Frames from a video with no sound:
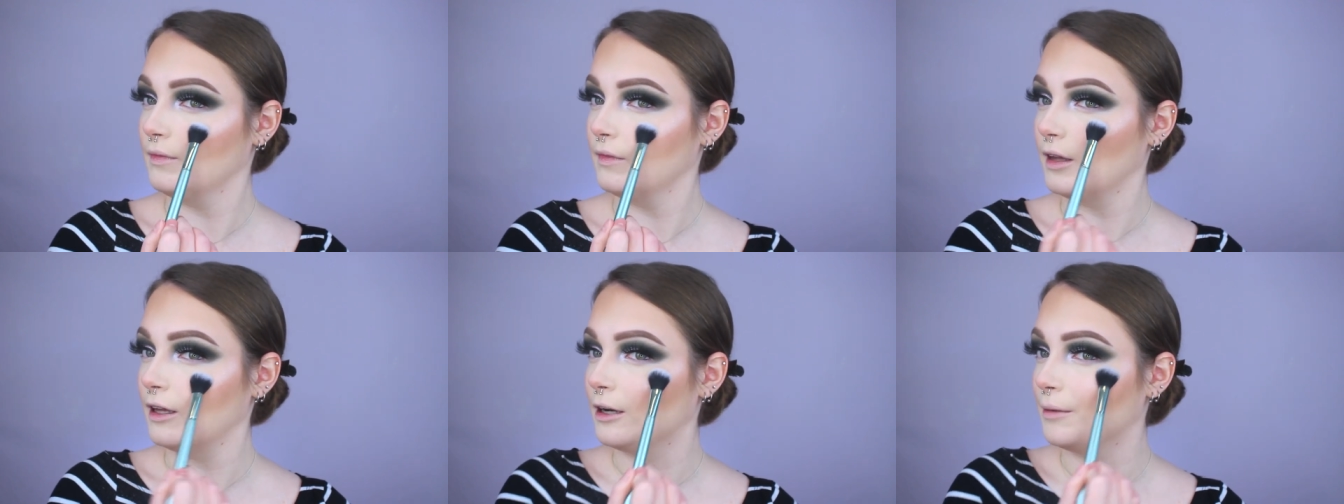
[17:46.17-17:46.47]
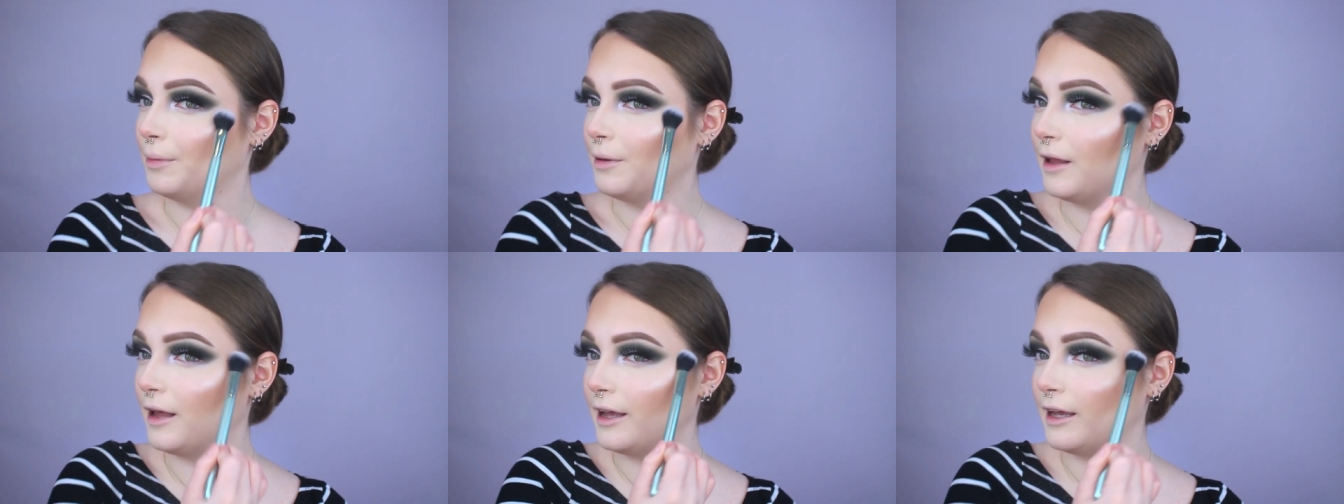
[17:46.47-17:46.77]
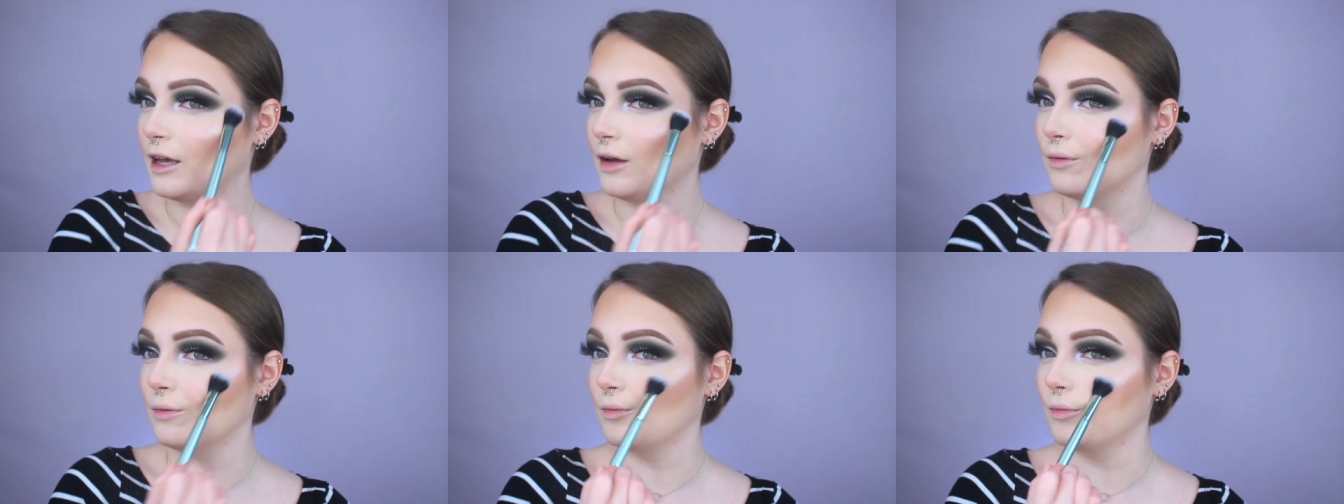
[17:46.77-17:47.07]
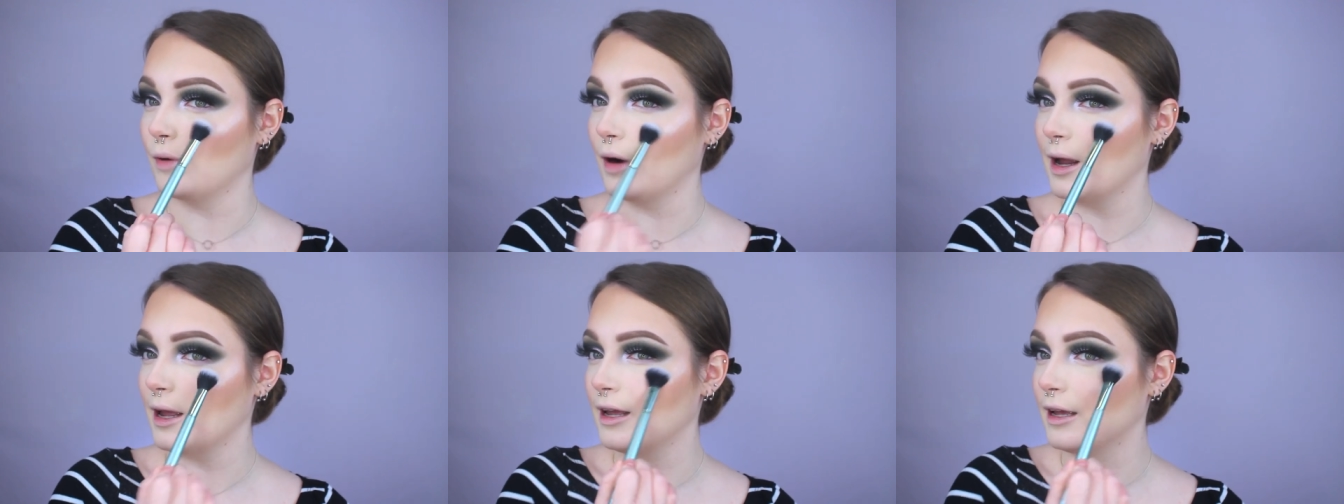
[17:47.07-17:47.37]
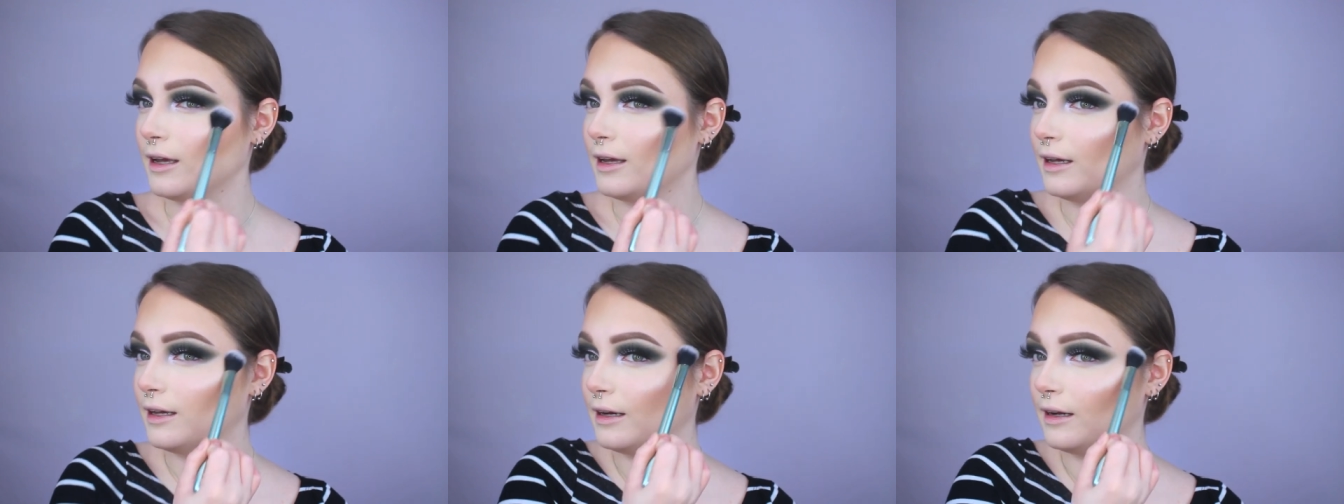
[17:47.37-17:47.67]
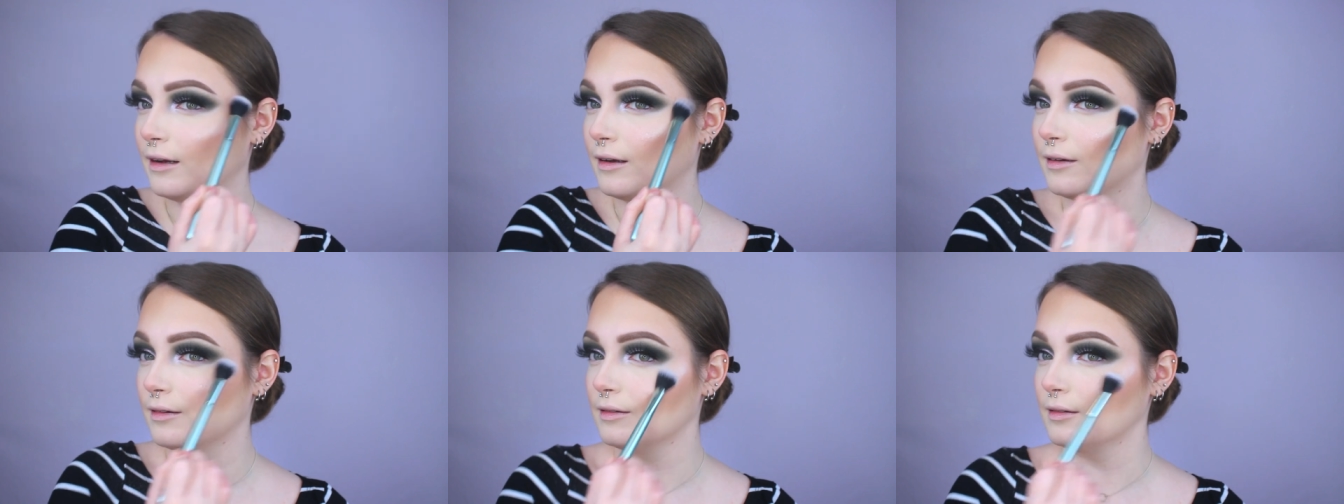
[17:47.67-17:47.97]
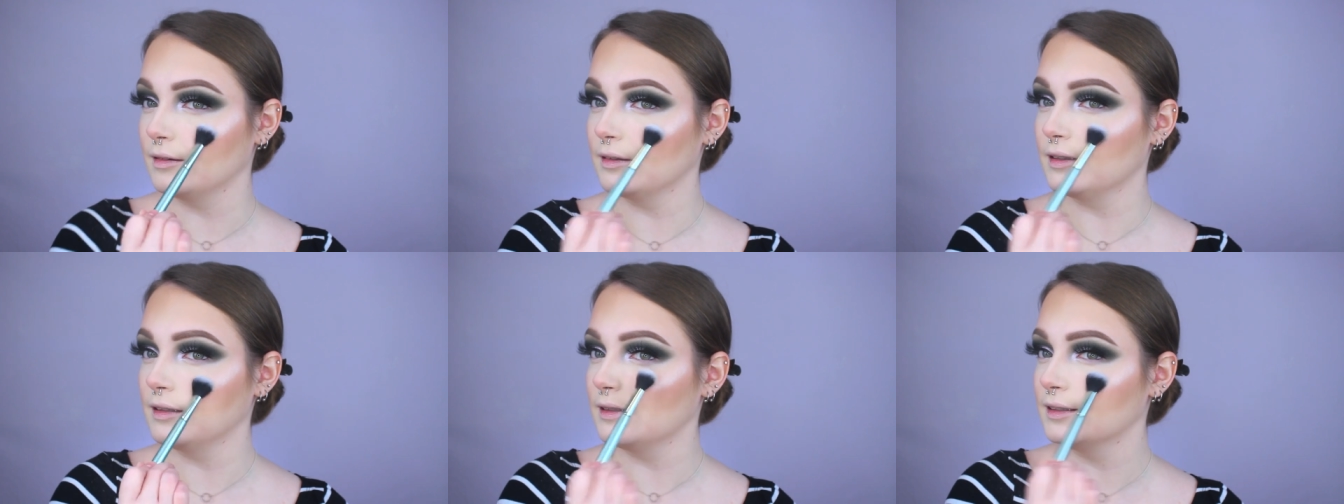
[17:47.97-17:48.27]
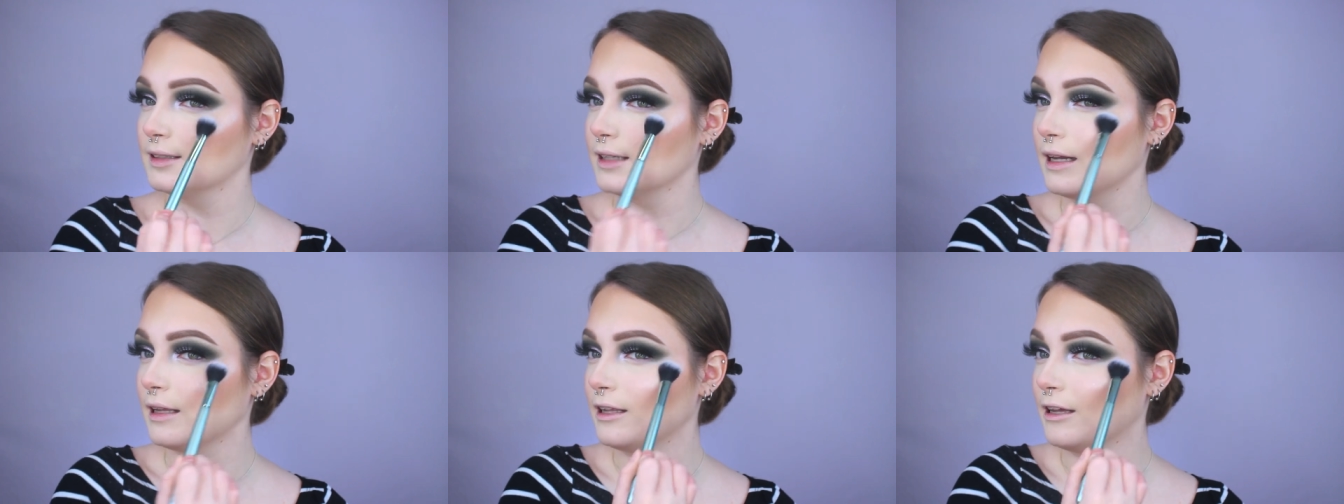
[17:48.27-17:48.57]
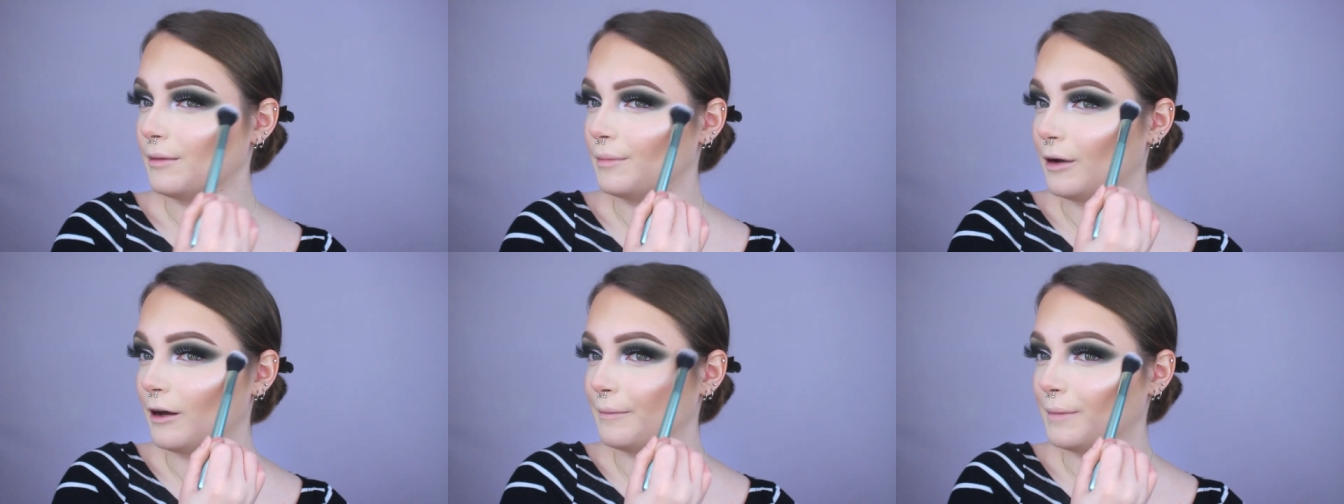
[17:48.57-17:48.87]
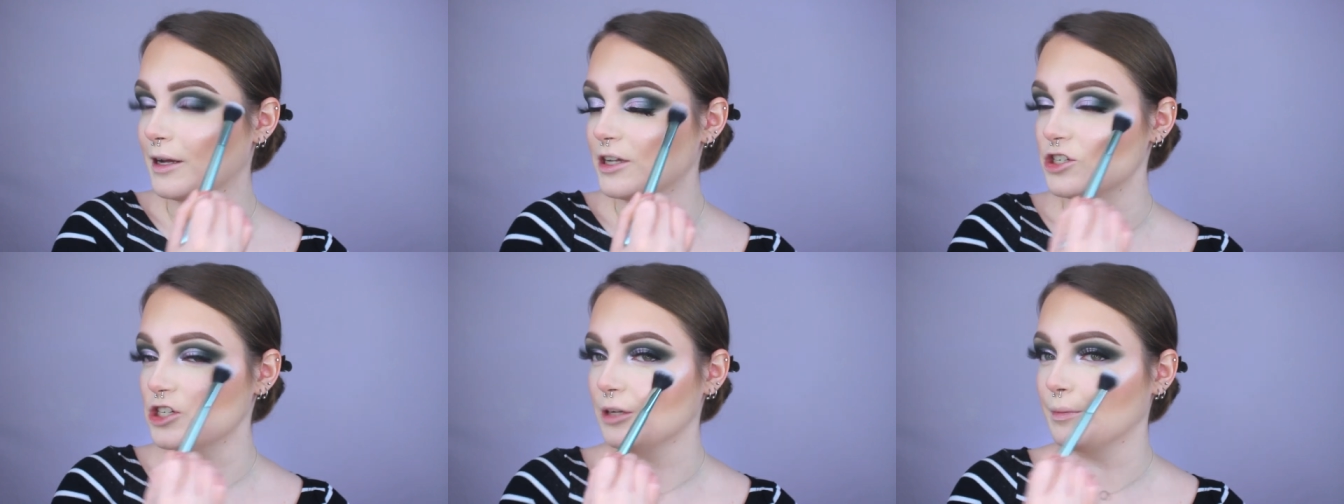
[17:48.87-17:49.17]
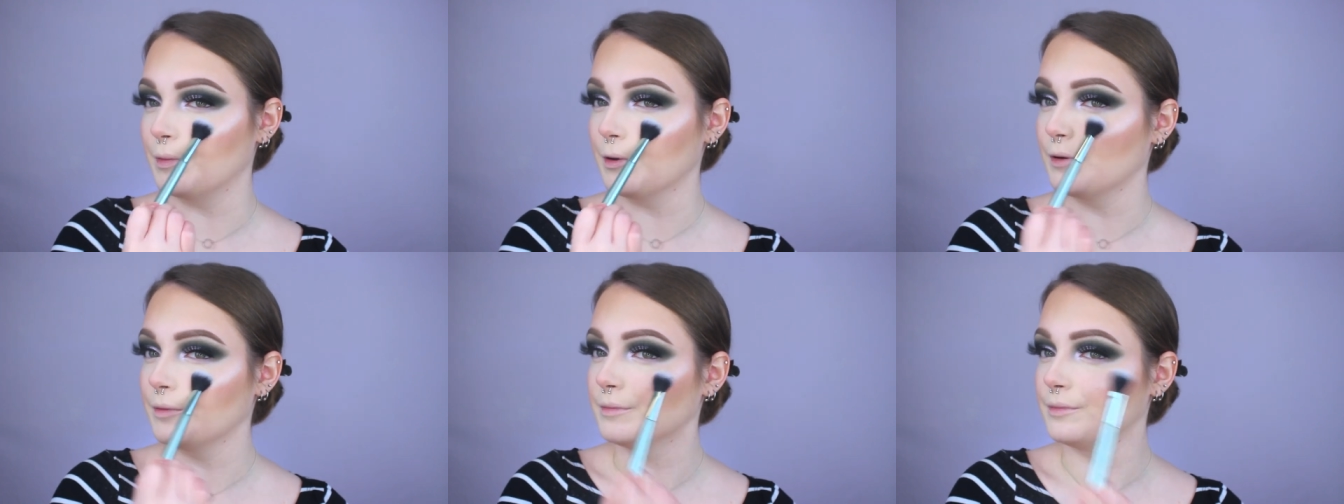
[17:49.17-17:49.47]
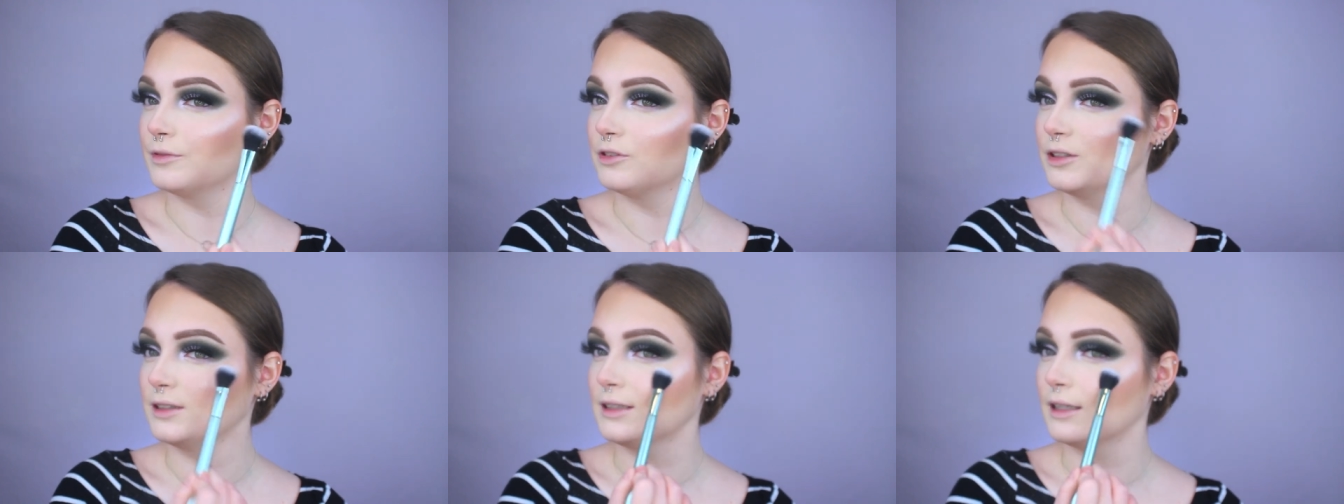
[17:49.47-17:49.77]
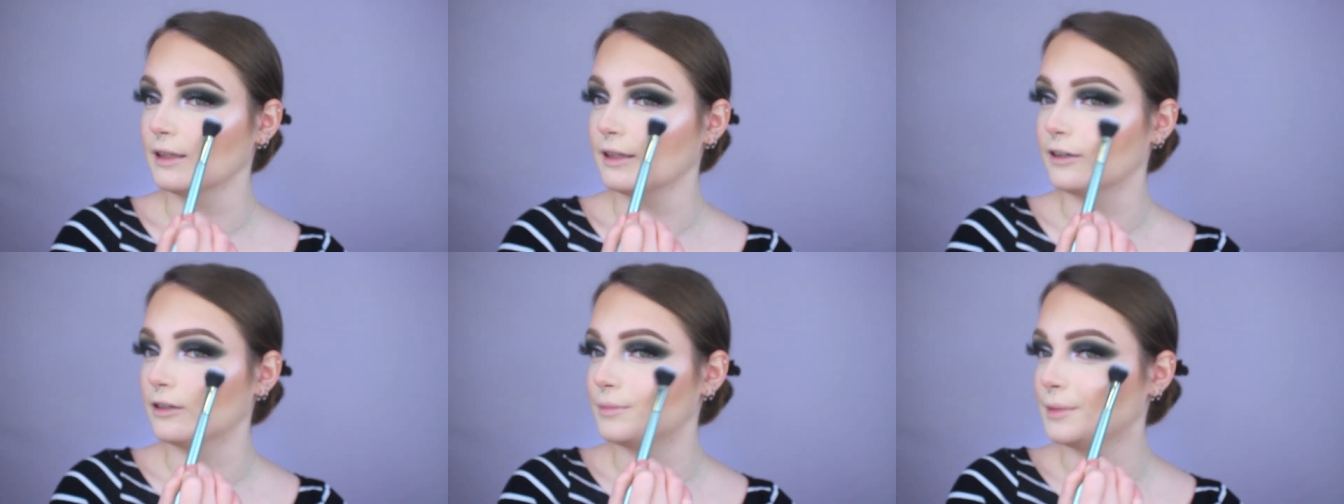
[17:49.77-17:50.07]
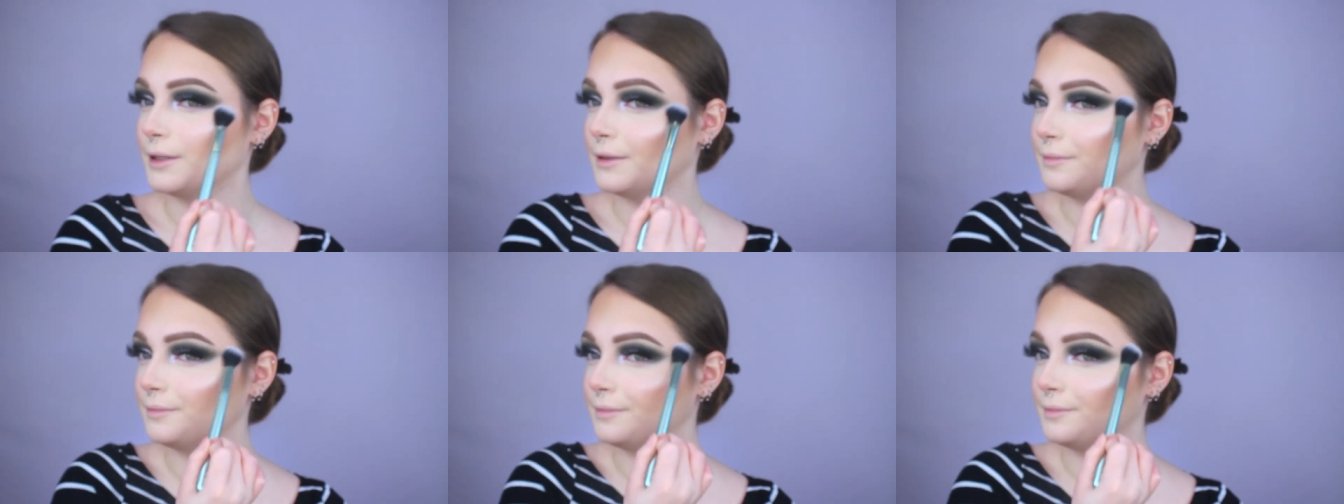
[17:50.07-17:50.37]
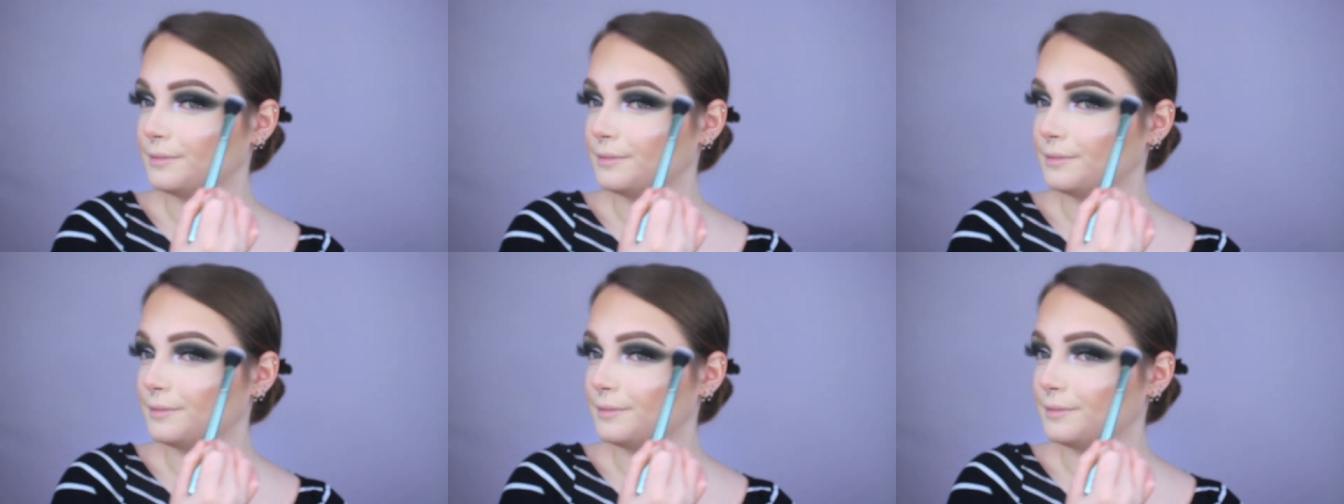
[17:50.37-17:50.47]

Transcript: and applying it right slightly above my cheekbone, just a little bit.